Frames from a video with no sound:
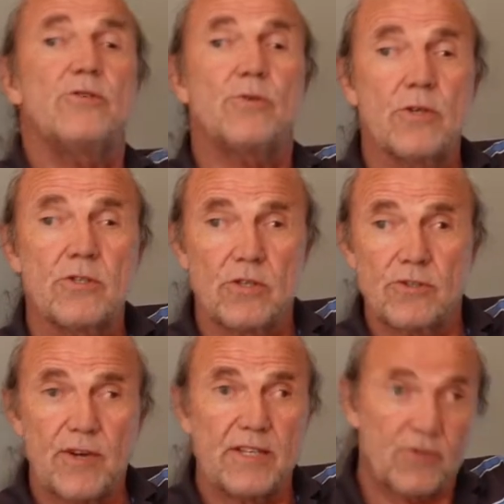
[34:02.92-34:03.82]
not
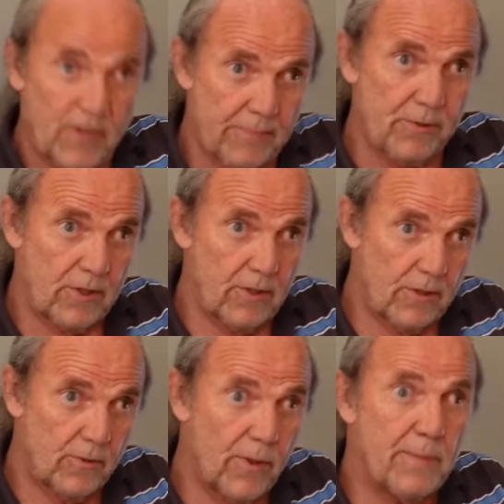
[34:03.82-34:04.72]
transcript.
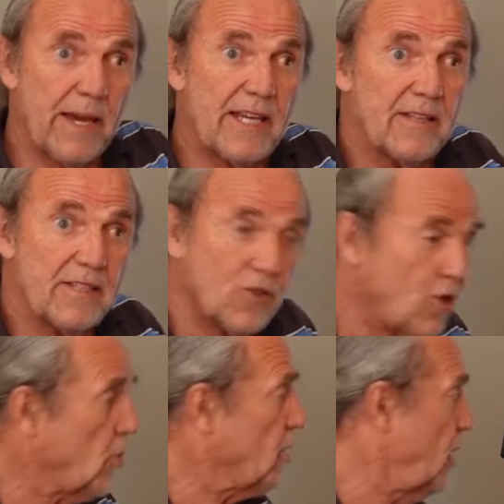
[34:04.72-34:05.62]
We make this log.